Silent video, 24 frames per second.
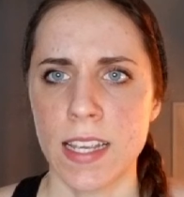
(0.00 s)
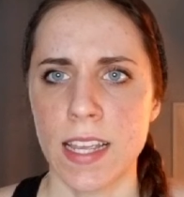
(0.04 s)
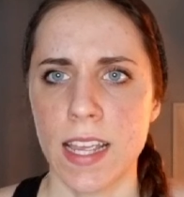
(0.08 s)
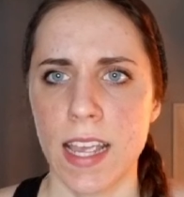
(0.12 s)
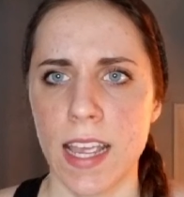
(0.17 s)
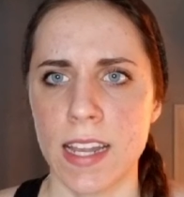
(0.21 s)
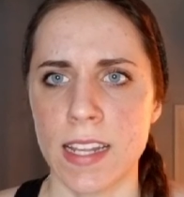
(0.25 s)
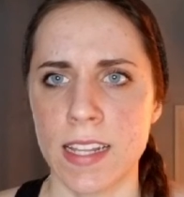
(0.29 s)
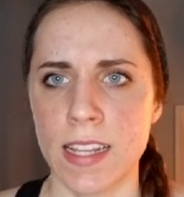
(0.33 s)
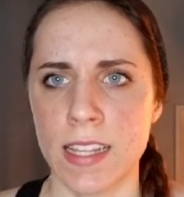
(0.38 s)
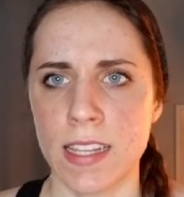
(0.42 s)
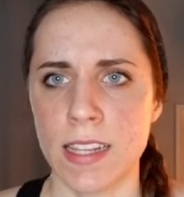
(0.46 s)

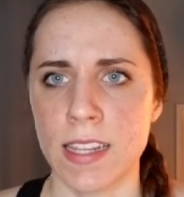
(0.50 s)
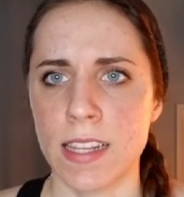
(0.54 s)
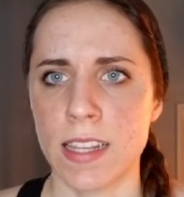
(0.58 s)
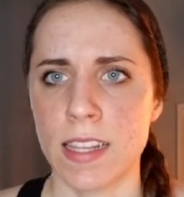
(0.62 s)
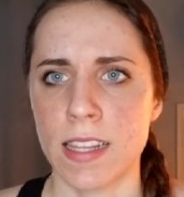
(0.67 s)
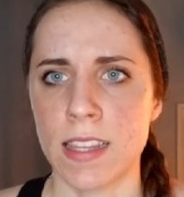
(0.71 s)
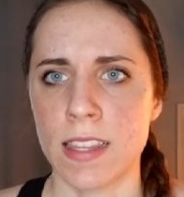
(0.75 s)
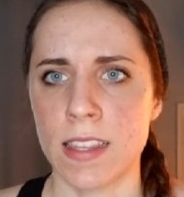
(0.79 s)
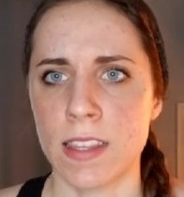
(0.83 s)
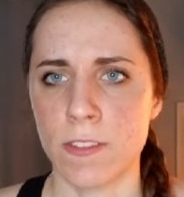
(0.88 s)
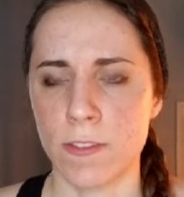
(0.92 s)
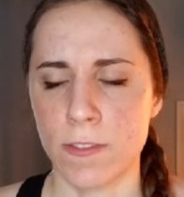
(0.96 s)
And then
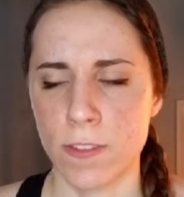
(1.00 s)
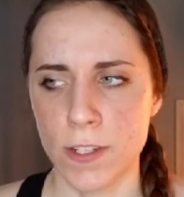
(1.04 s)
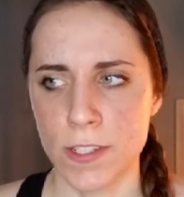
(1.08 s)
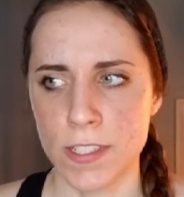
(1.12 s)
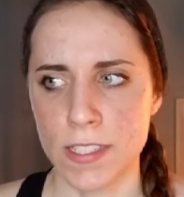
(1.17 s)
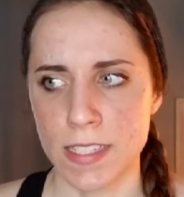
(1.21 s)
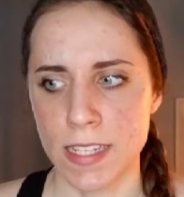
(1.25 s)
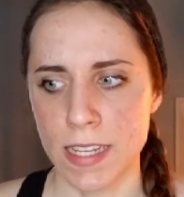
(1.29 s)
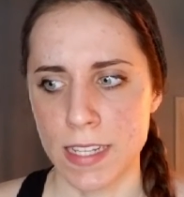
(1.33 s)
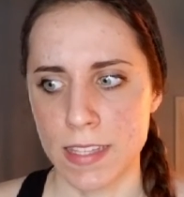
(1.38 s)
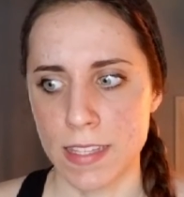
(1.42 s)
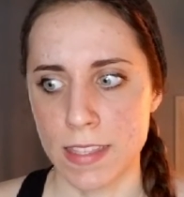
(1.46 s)
the
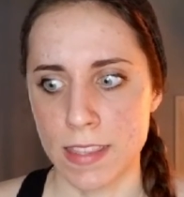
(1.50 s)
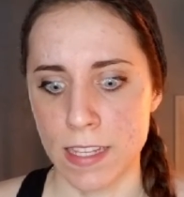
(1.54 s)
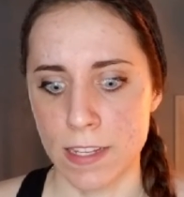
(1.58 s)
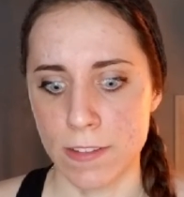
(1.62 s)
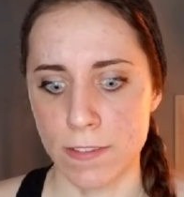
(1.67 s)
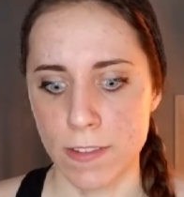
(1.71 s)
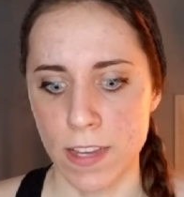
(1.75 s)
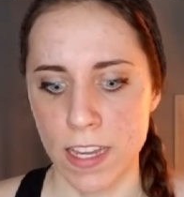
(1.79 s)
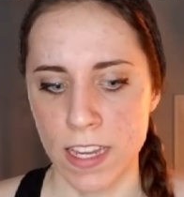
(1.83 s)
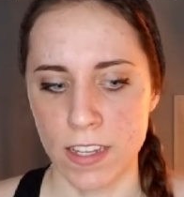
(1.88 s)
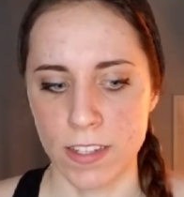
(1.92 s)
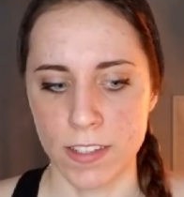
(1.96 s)
first day that they
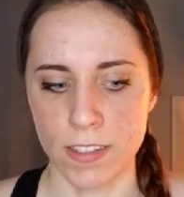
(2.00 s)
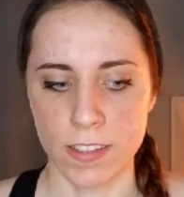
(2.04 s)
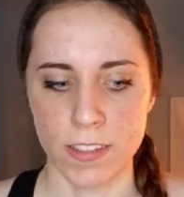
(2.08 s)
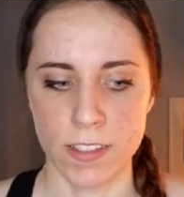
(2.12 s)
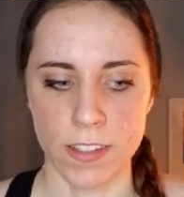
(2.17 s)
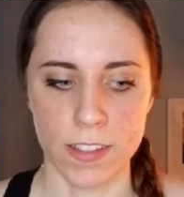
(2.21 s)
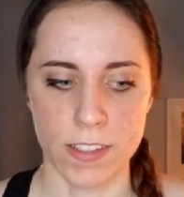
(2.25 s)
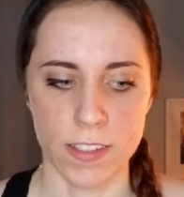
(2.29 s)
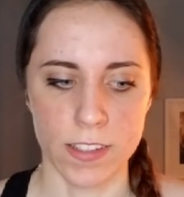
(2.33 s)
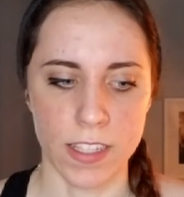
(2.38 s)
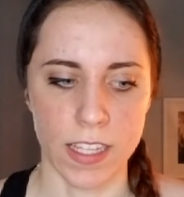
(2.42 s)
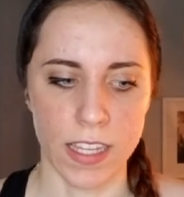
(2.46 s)
fail,
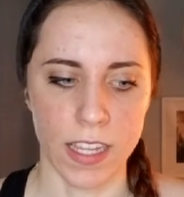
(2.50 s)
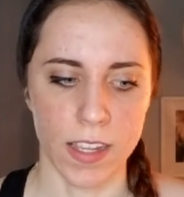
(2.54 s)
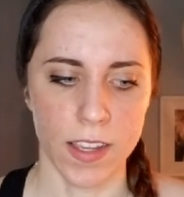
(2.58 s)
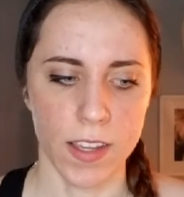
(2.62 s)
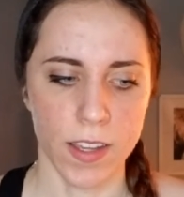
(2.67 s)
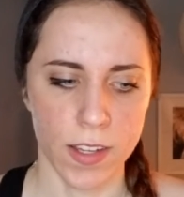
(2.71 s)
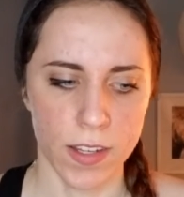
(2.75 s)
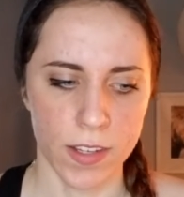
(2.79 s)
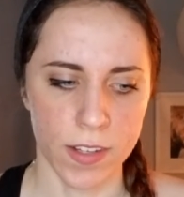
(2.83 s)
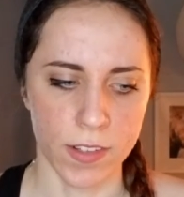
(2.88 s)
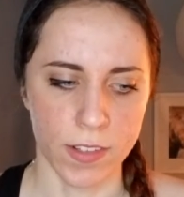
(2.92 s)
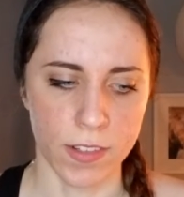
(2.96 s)
they're like,
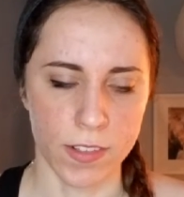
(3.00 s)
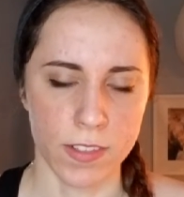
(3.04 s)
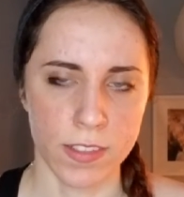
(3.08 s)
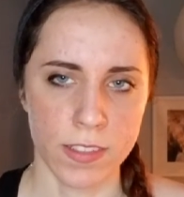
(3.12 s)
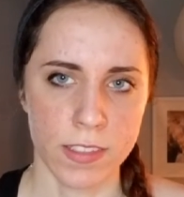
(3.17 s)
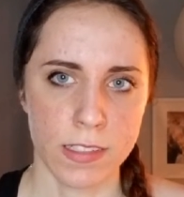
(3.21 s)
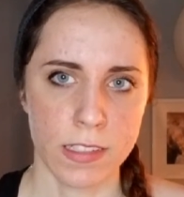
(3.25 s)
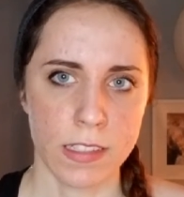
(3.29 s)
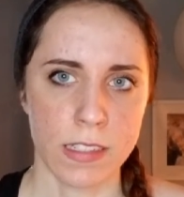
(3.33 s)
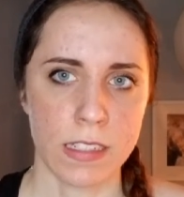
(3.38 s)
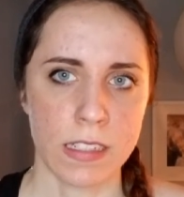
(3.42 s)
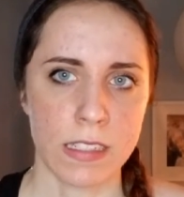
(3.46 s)
oh,
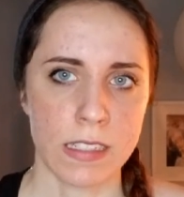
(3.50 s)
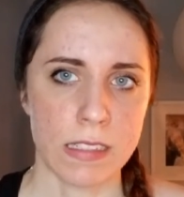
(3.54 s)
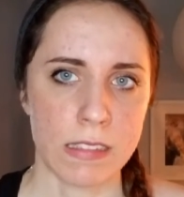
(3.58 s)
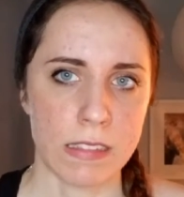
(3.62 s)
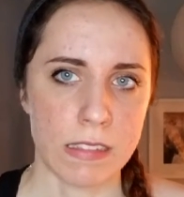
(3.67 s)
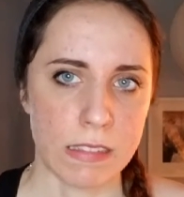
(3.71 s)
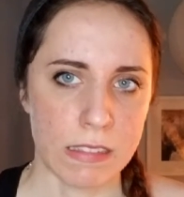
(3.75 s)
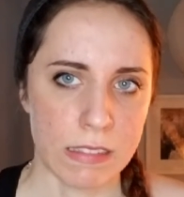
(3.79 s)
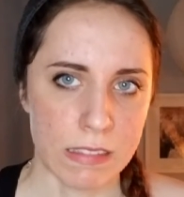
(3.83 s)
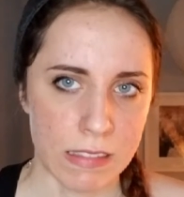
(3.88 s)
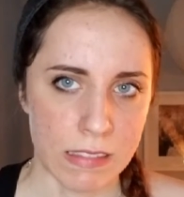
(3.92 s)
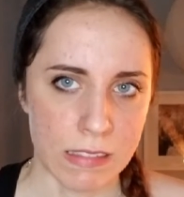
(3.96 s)

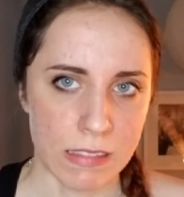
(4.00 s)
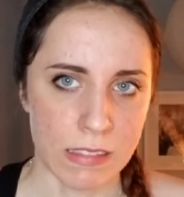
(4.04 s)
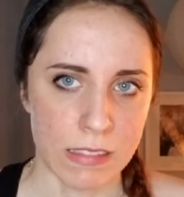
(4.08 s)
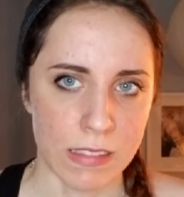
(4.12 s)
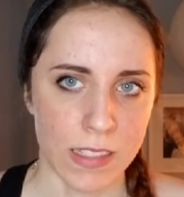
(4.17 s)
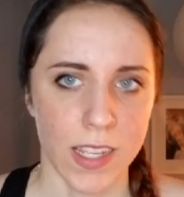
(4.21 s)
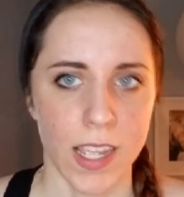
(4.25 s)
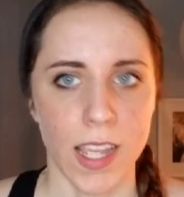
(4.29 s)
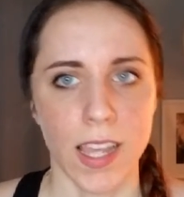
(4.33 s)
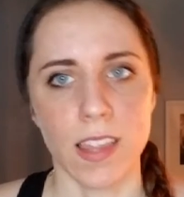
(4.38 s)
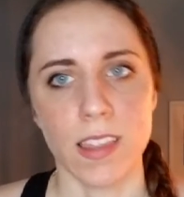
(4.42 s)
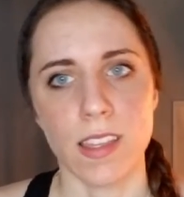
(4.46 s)
and
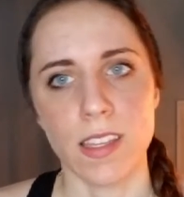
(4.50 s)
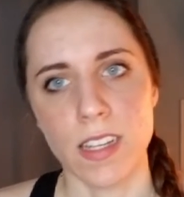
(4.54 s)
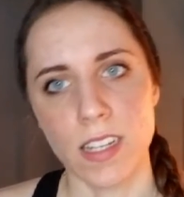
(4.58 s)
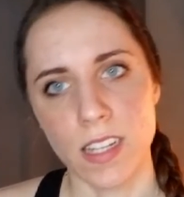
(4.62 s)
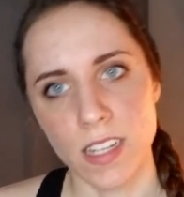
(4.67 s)
then it